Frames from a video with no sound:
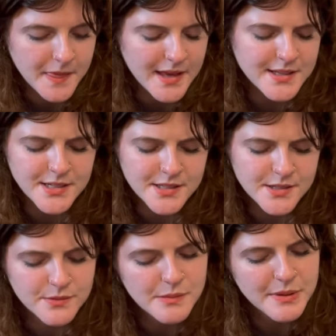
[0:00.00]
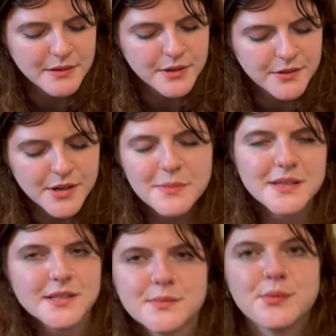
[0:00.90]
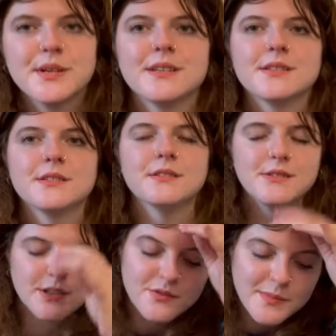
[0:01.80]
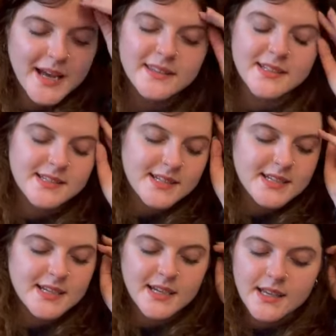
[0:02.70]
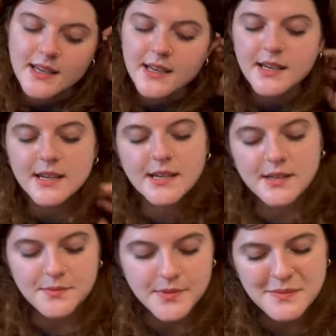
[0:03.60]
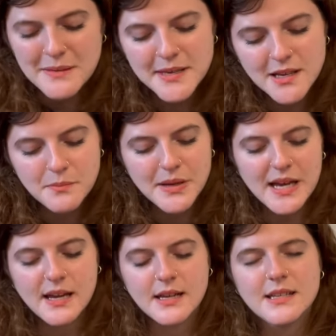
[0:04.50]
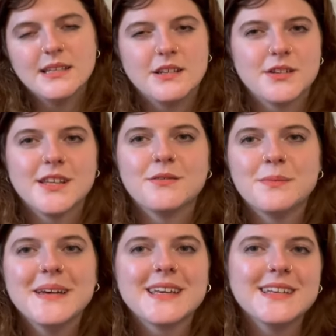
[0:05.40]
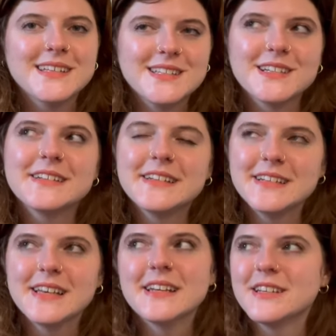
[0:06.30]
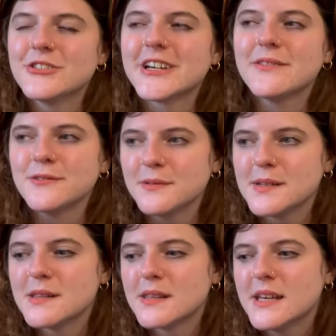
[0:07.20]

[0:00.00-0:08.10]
It's just a 1x1 rib at this point, so it's sort of mindless knitting. Maybe I'll buy a needle that will make it easier to knit and travel with.